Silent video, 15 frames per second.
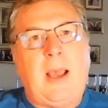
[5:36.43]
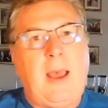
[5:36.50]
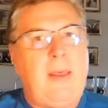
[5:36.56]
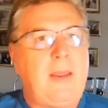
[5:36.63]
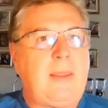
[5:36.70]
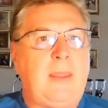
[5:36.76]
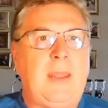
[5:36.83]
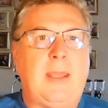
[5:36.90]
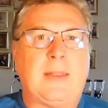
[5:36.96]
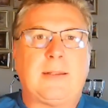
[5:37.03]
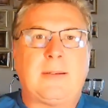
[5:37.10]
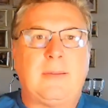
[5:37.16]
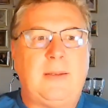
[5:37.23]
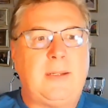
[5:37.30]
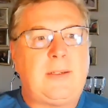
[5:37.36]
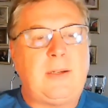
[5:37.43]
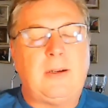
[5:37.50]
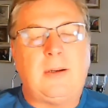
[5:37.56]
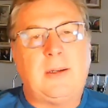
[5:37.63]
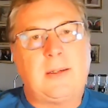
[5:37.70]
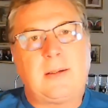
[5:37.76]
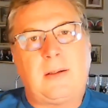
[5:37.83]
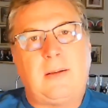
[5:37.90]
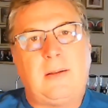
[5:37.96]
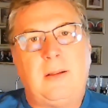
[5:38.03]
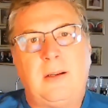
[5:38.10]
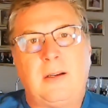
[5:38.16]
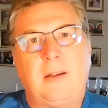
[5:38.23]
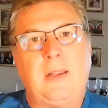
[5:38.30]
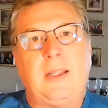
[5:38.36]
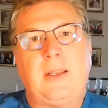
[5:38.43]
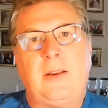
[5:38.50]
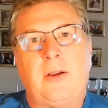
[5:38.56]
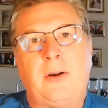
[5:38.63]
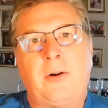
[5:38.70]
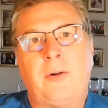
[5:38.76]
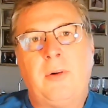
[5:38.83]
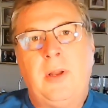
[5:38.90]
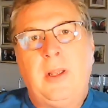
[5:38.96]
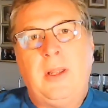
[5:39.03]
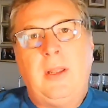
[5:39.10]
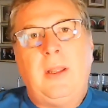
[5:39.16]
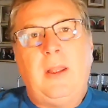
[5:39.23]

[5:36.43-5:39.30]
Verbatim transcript: I think the answer this year is clearly no.